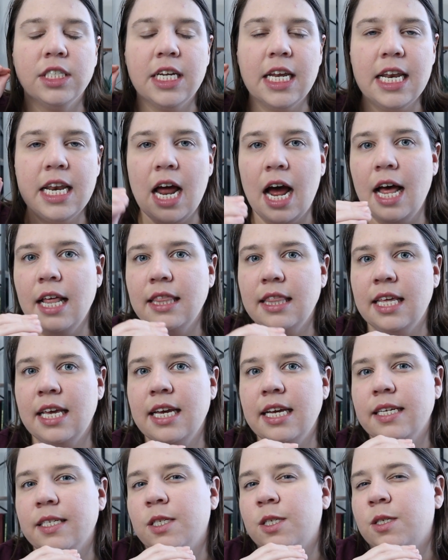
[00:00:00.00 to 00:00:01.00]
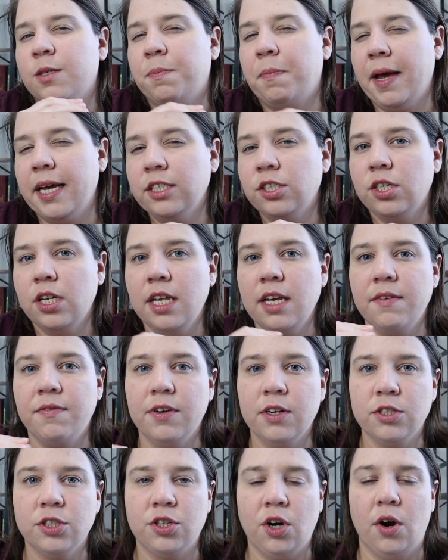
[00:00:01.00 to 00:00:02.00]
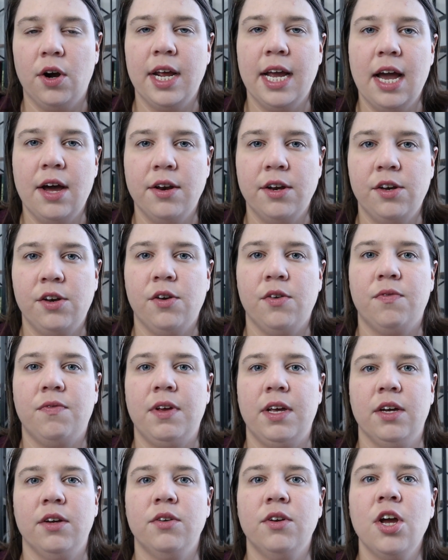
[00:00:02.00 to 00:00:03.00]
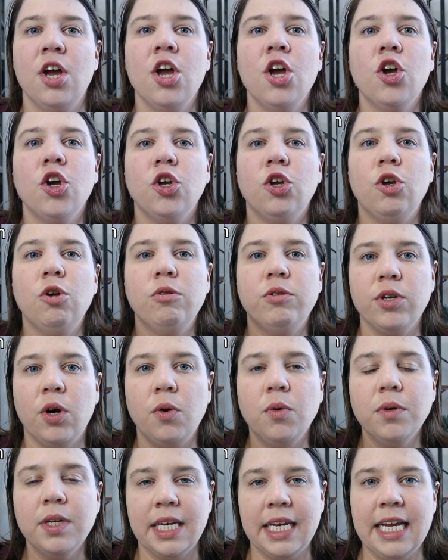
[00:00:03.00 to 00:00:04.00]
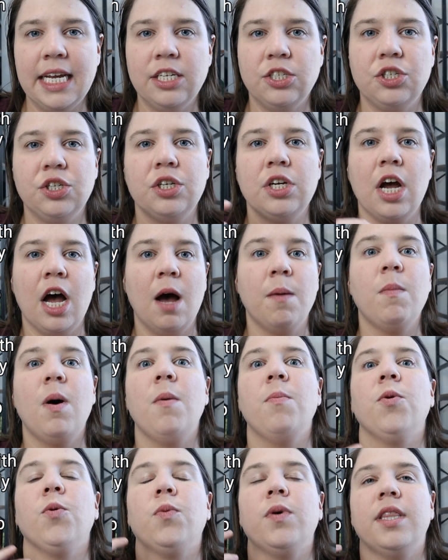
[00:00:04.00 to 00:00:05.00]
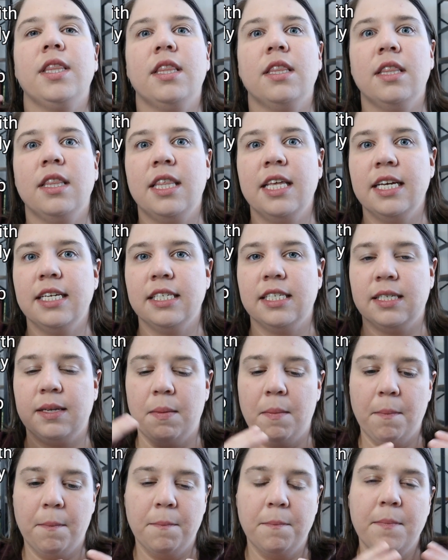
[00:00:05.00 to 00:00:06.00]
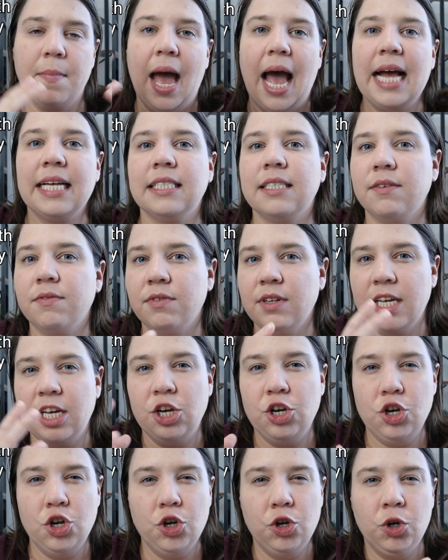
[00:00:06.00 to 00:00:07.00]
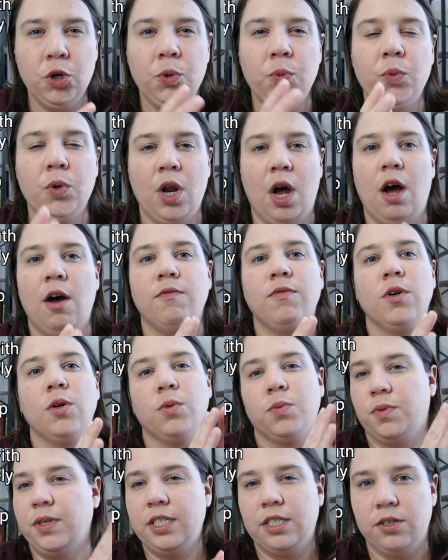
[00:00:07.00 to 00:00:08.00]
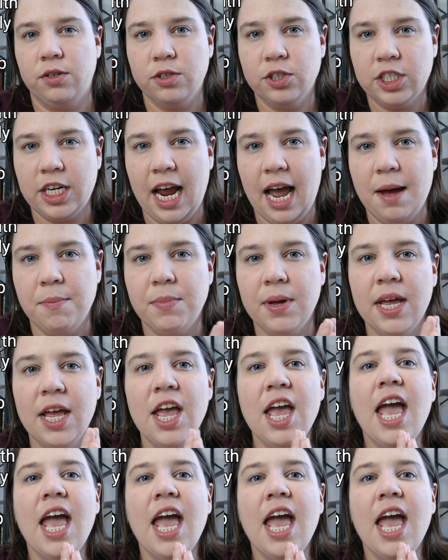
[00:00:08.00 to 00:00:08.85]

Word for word: to not think, especially if you're starting out in your field, you don't need to come up with this massively new, novel research gap.